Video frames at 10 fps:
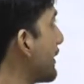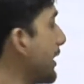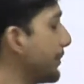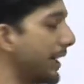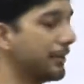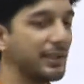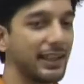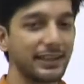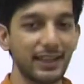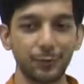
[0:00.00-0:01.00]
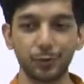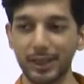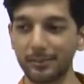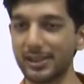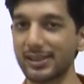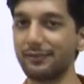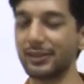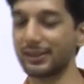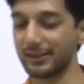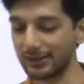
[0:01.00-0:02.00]
it might be that the action time is
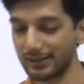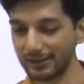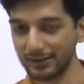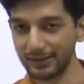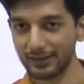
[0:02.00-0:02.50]
infinity.